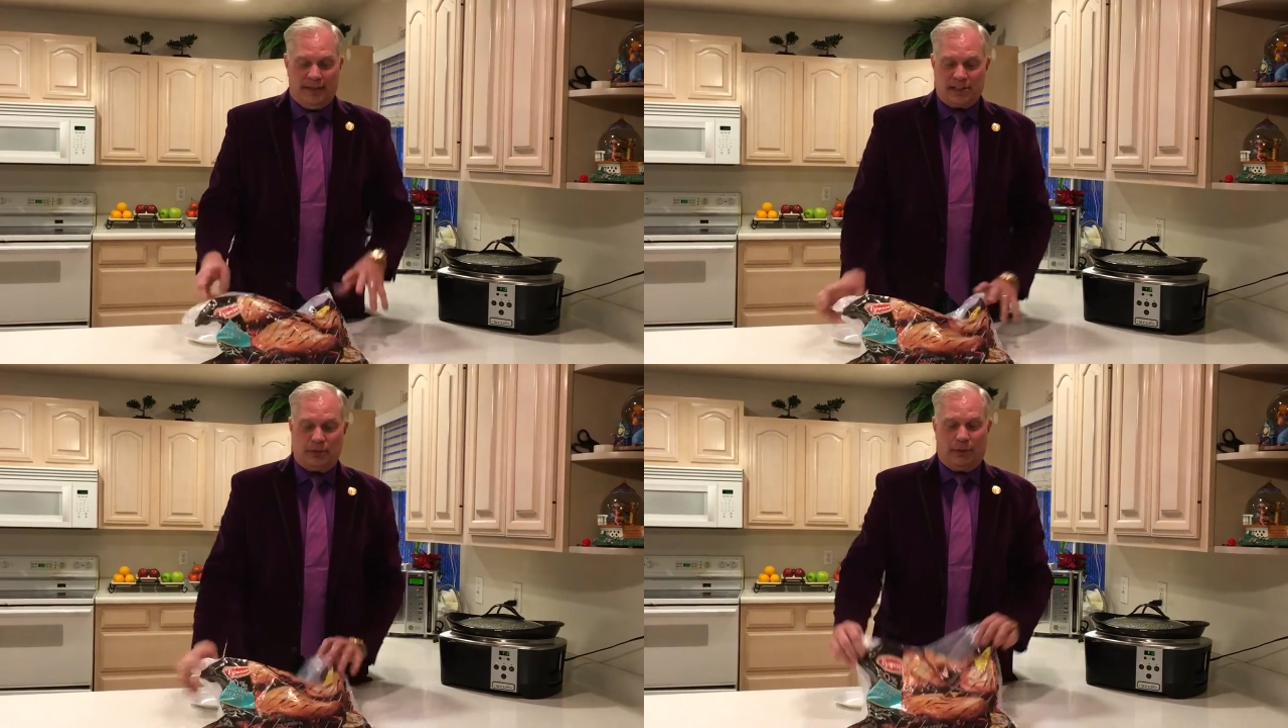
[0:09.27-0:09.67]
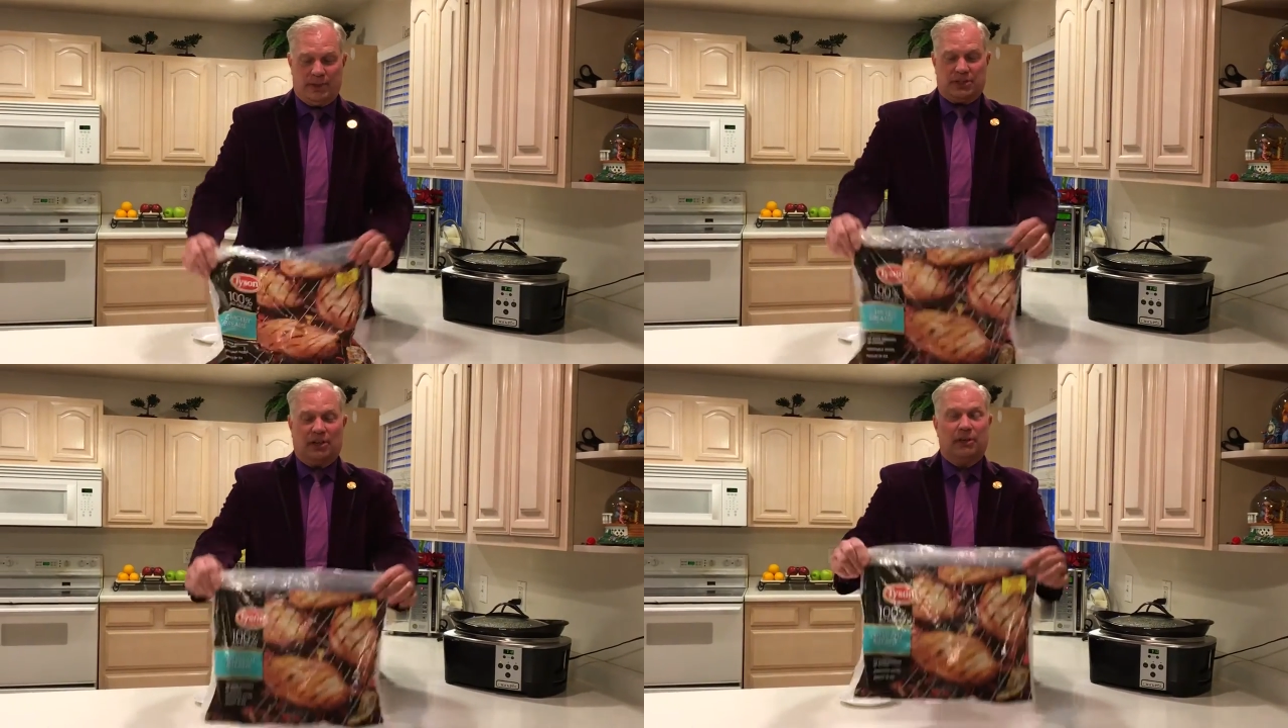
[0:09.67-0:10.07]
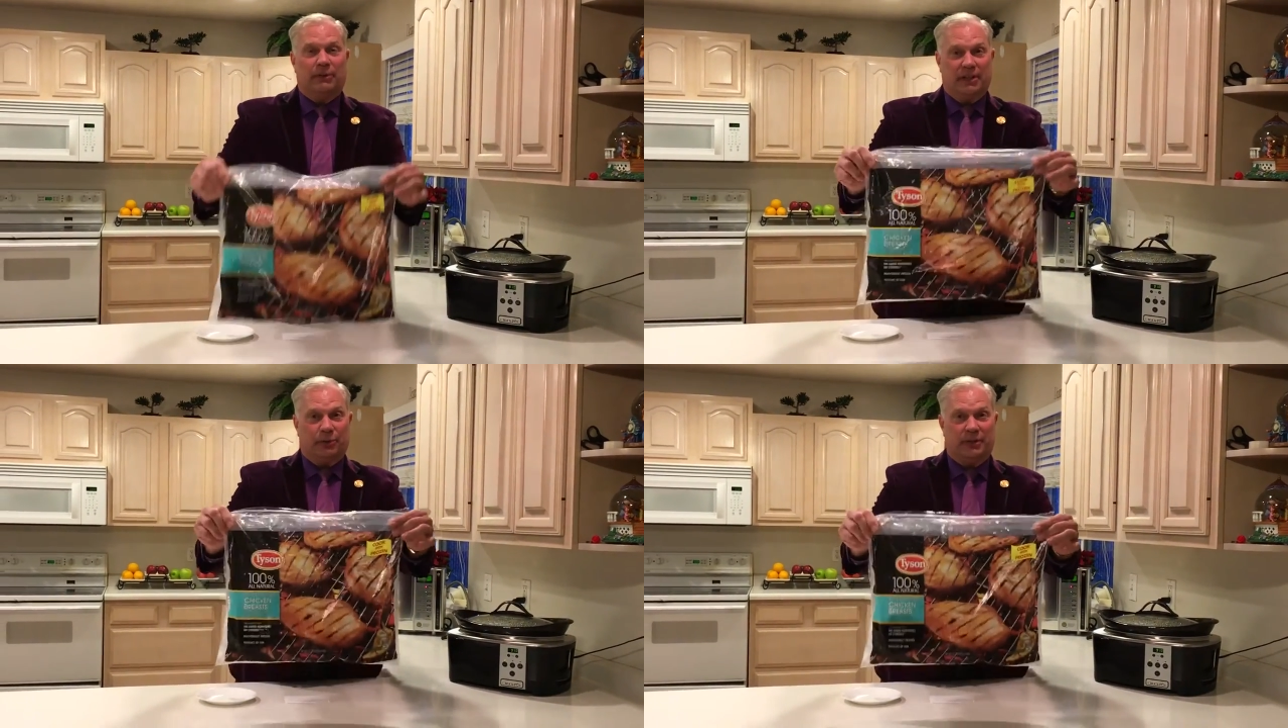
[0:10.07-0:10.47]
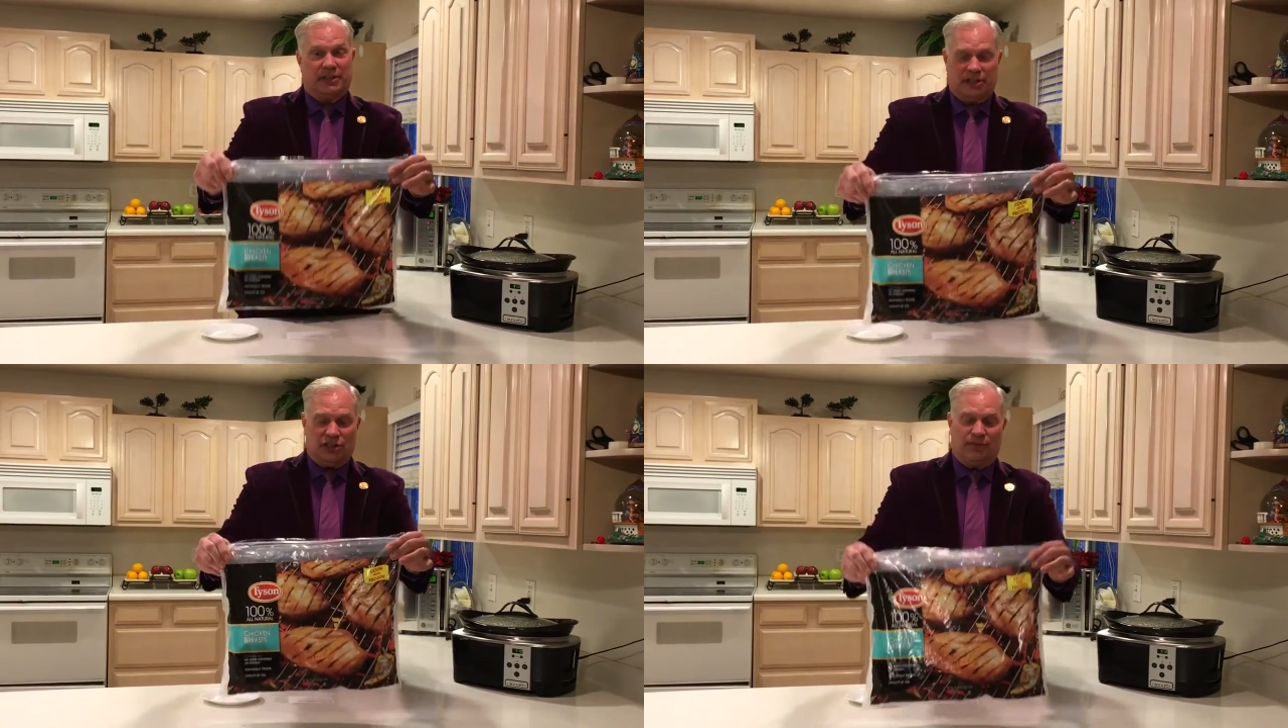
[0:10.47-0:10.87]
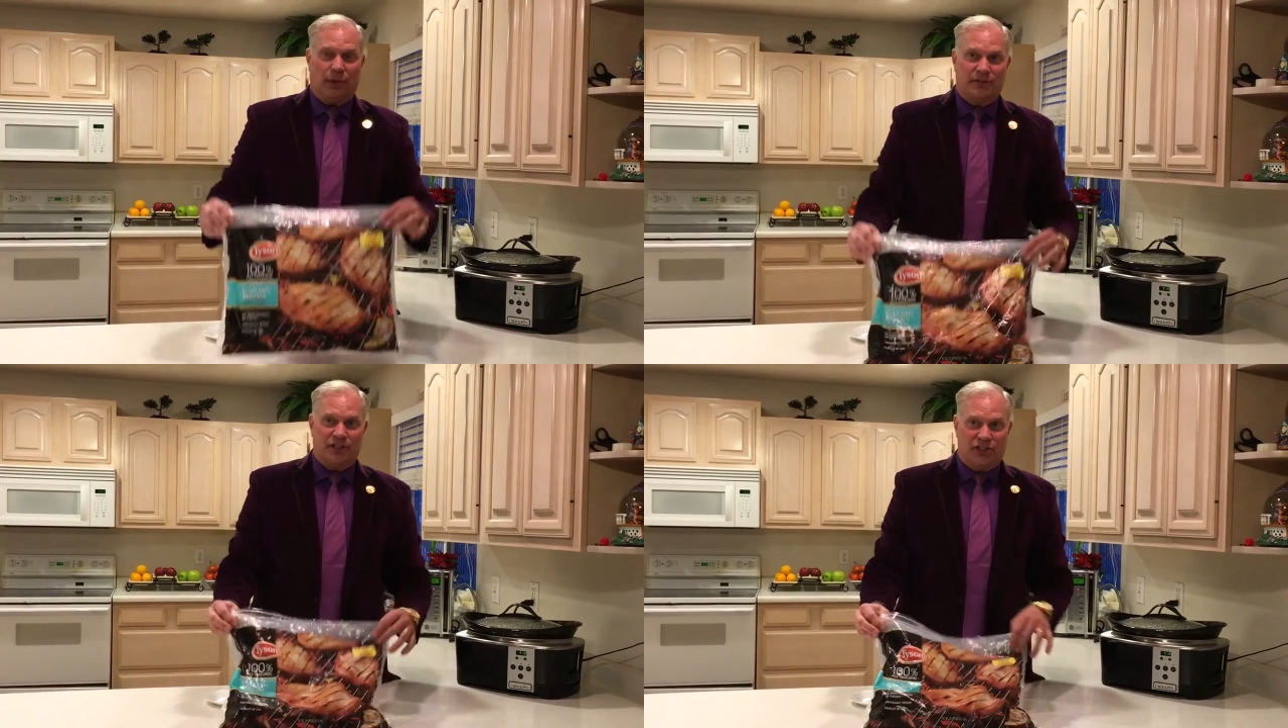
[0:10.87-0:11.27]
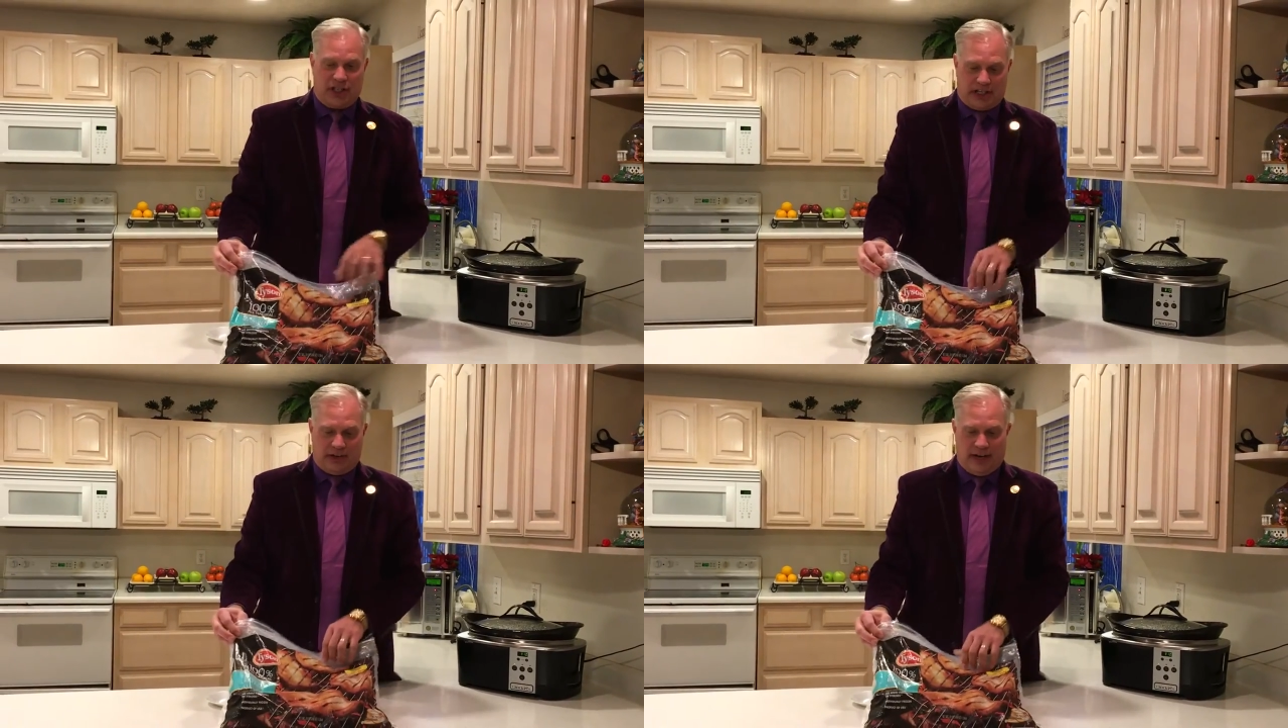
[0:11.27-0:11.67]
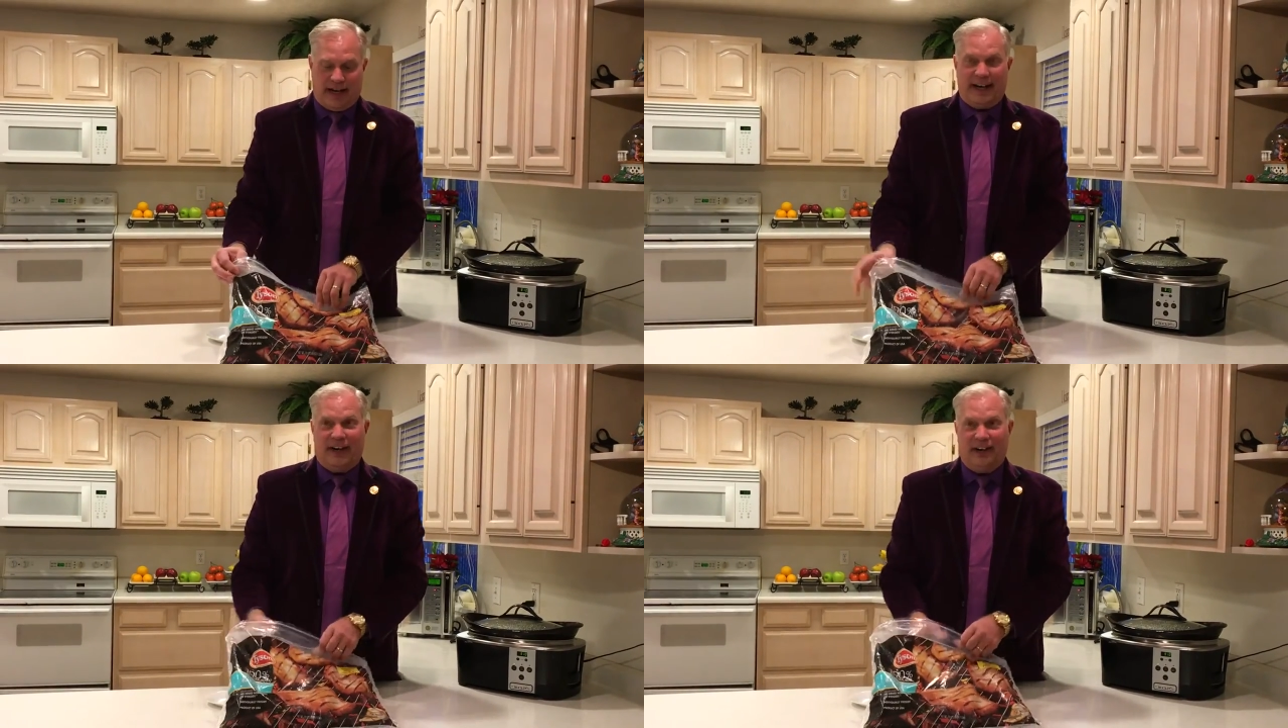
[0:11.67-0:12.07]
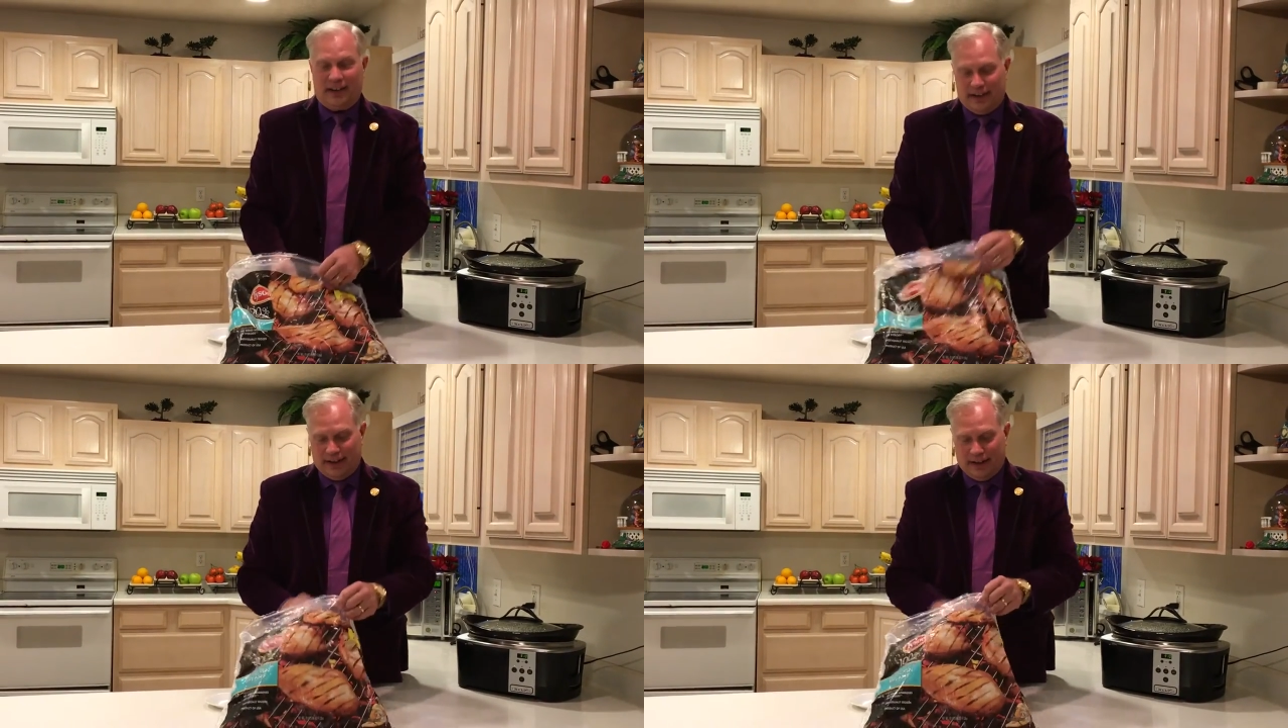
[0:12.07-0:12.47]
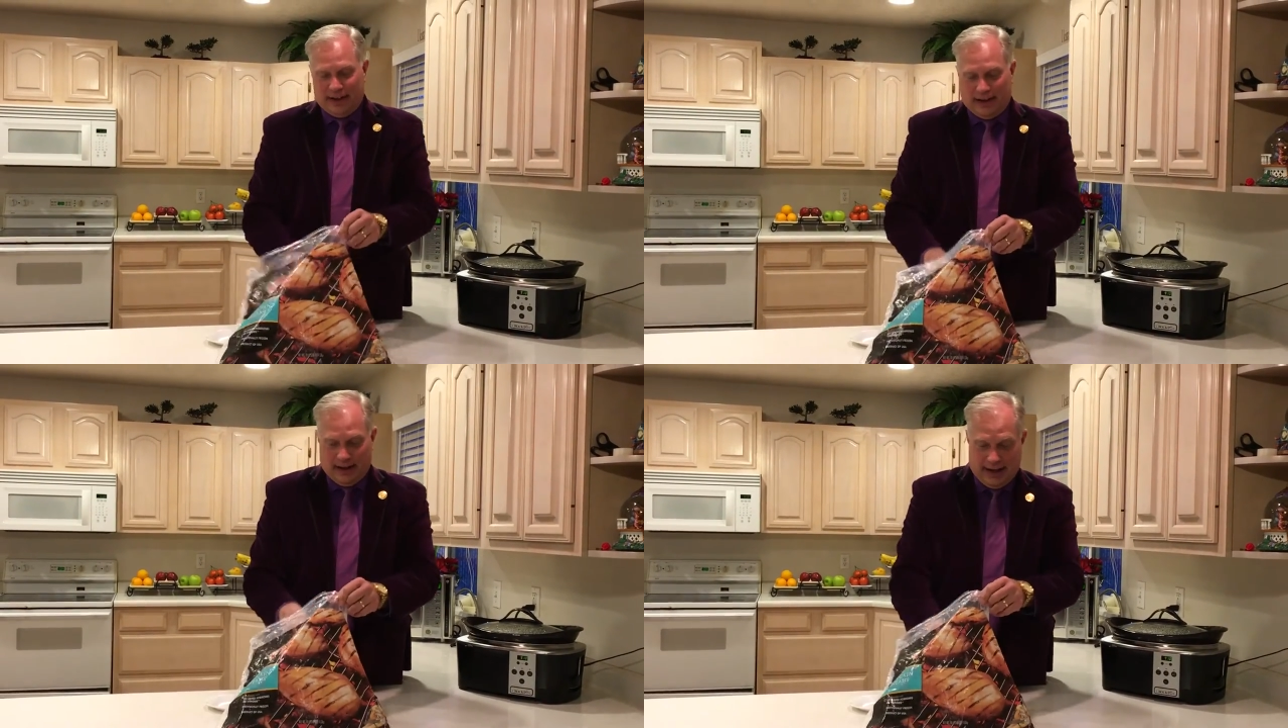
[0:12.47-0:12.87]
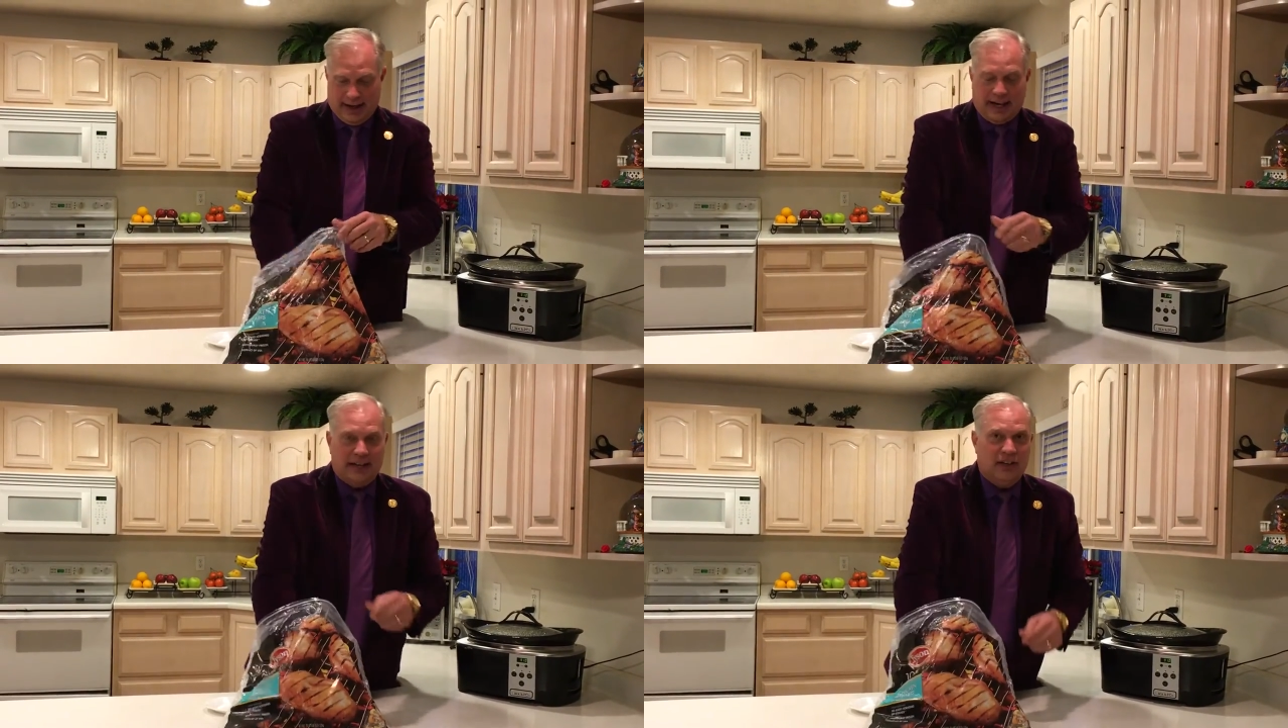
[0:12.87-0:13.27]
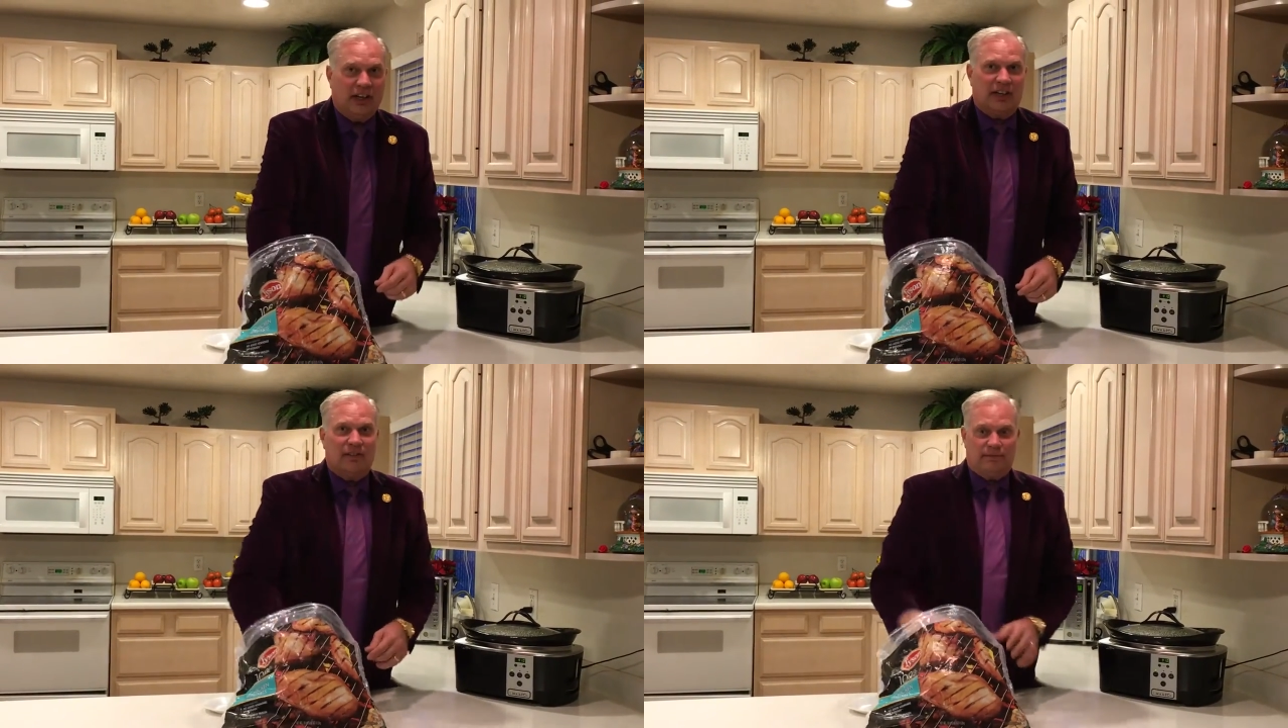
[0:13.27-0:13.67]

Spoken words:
And this is what we started with, was this frozen chicken right here. And look,